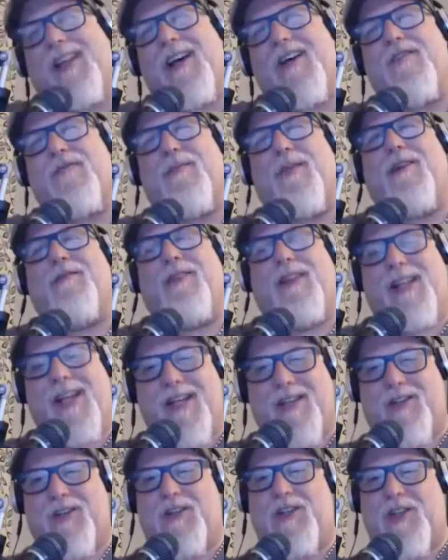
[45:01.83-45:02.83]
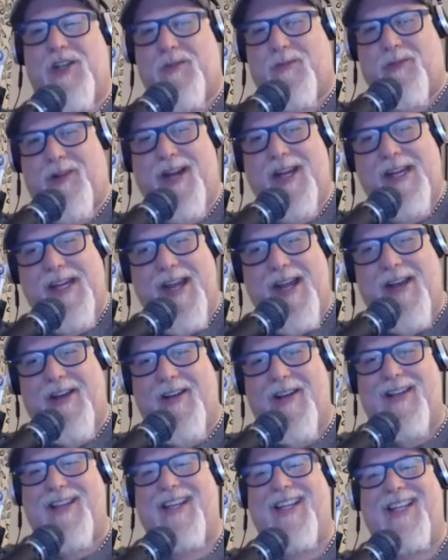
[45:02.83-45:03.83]
love my relationship right
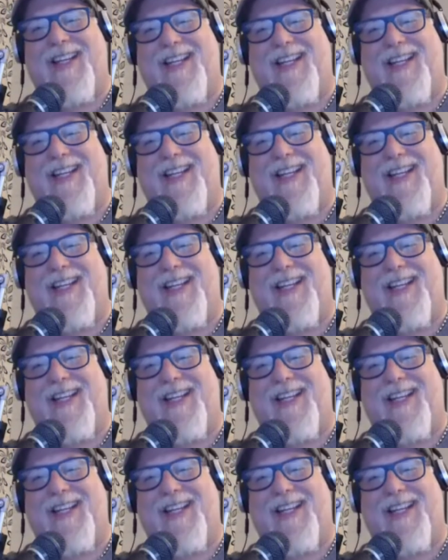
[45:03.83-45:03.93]
now.